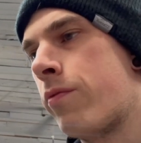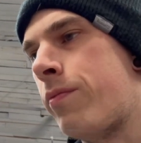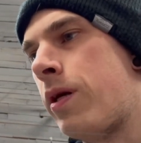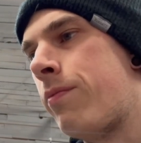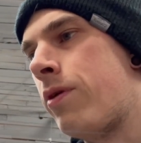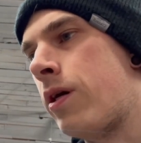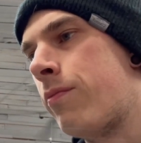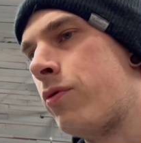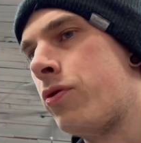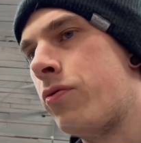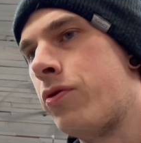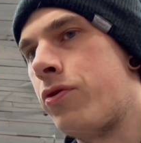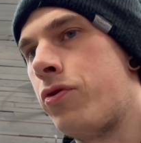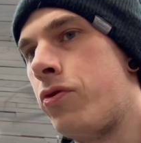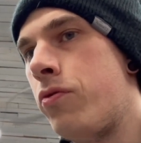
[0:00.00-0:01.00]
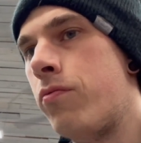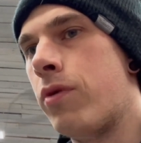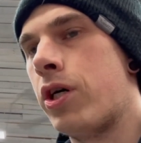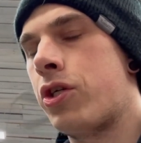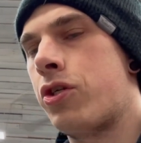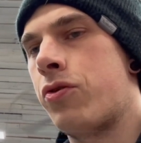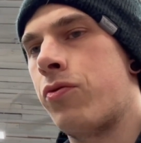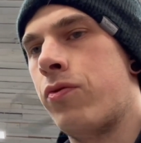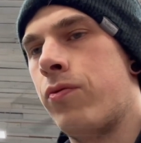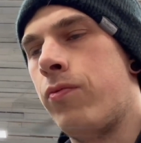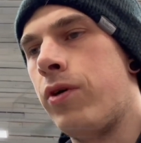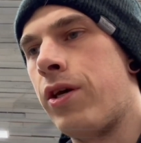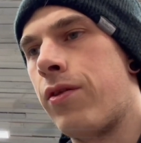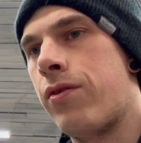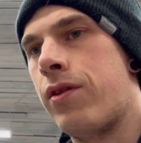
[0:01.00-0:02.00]
Maybe I'm doing too much
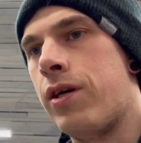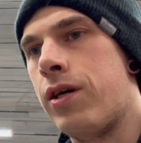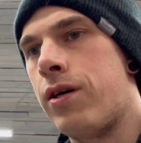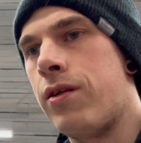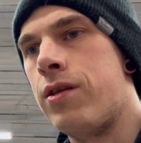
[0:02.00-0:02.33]
with uh,